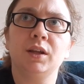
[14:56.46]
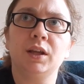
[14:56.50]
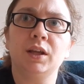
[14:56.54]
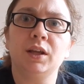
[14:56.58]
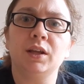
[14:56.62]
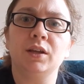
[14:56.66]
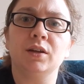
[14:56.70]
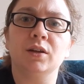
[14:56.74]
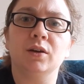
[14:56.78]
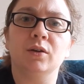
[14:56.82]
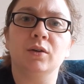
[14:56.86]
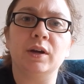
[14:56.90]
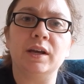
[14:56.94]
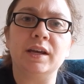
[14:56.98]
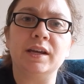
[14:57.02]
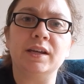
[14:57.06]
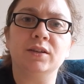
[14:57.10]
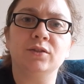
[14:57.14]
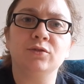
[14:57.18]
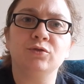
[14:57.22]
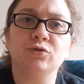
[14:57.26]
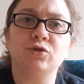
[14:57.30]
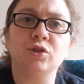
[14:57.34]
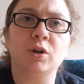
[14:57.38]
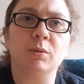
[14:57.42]

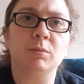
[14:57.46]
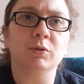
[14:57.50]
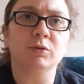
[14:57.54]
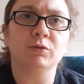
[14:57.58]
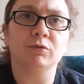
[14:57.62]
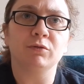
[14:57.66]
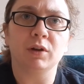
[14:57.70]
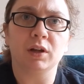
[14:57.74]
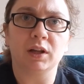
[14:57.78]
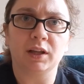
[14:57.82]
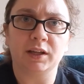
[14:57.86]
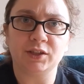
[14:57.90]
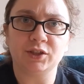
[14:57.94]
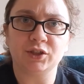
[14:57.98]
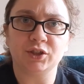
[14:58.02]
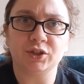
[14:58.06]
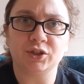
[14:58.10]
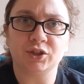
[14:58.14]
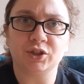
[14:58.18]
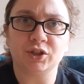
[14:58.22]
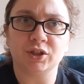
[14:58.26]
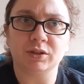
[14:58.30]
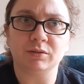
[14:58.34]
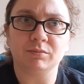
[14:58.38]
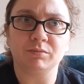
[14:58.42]
in troubled
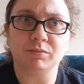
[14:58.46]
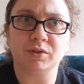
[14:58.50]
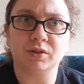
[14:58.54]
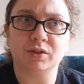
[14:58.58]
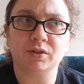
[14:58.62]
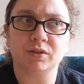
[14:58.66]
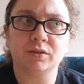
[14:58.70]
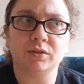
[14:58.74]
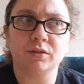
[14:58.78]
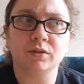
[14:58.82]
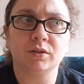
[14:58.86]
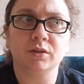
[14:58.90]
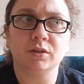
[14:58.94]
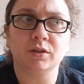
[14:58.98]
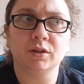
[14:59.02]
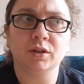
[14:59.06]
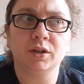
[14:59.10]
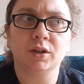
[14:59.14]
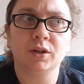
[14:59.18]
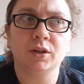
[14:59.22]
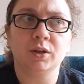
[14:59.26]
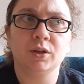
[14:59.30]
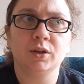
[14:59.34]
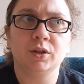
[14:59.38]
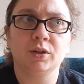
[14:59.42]
relationships,
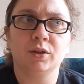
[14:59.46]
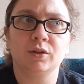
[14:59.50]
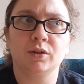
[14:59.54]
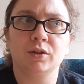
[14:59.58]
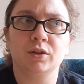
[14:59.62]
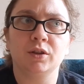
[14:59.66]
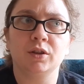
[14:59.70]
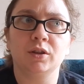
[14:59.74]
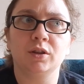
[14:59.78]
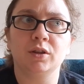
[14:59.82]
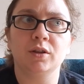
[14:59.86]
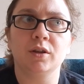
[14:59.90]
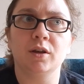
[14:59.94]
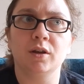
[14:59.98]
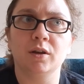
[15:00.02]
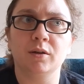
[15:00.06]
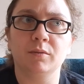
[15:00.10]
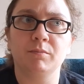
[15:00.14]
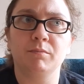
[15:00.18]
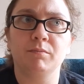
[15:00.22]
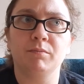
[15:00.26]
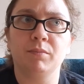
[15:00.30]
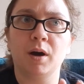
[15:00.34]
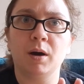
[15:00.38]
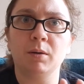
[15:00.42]
the
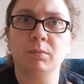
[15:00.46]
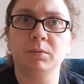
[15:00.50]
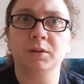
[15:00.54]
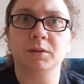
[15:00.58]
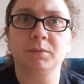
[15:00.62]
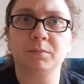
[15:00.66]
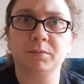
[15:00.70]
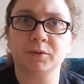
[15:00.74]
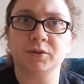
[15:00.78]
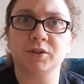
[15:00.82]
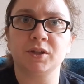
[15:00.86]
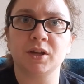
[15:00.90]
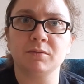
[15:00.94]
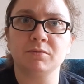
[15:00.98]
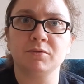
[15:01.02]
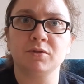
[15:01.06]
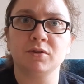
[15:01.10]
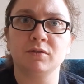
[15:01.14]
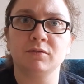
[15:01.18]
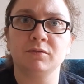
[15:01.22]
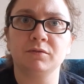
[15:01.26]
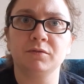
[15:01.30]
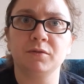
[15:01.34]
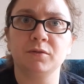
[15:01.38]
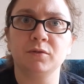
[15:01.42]
public perception
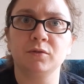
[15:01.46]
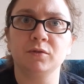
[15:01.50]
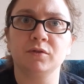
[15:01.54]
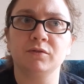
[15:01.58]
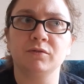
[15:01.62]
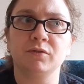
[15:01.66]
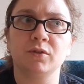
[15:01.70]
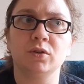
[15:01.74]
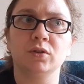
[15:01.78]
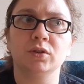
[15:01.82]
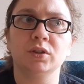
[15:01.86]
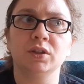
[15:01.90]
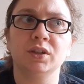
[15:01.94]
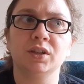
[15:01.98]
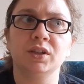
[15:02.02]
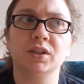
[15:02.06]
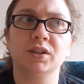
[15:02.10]
of whose fault it